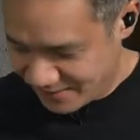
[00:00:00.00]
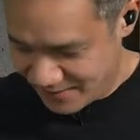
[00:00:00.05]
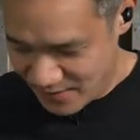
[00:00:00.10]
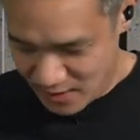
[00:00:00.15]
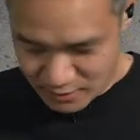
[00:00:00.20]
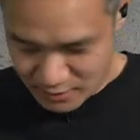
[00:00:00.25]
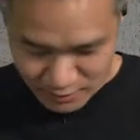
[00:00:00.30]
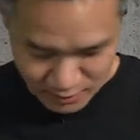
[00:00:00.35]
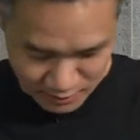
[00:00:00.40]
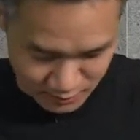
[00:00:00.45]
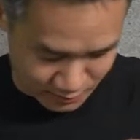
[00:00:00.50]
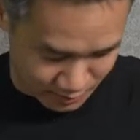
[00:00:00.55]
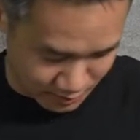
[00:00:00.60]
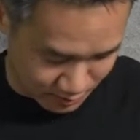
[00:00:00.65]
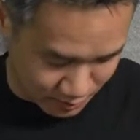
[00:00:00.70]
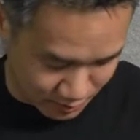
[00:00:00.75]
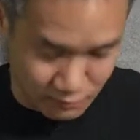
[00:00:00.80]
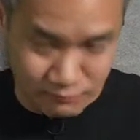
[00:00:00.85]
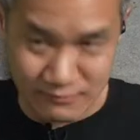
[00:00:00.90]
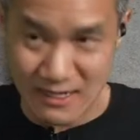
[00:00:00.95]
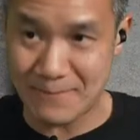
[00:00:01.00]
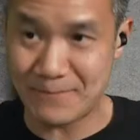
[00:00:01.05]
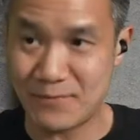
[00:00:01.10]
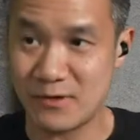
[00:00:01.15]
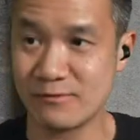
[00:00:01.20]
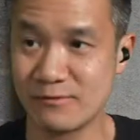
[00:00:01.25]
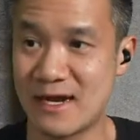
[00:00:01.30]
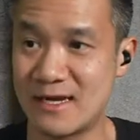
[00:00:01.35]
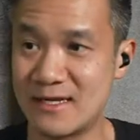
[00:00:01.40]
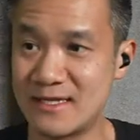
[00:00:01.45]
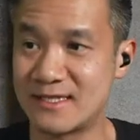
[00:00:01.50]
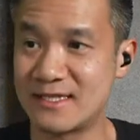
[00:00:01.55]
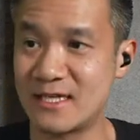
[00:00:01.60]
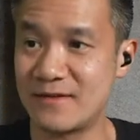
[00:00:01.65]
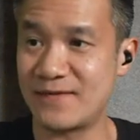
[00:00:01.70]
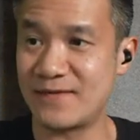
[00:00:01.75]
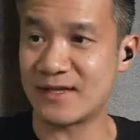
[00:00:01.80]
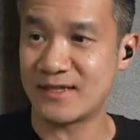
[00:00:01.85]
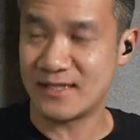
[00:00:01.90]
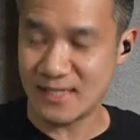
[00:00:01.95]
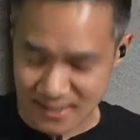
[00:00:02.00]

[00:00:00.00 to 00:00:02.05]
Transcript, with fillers: Velcro, so you wrap it around and stuff like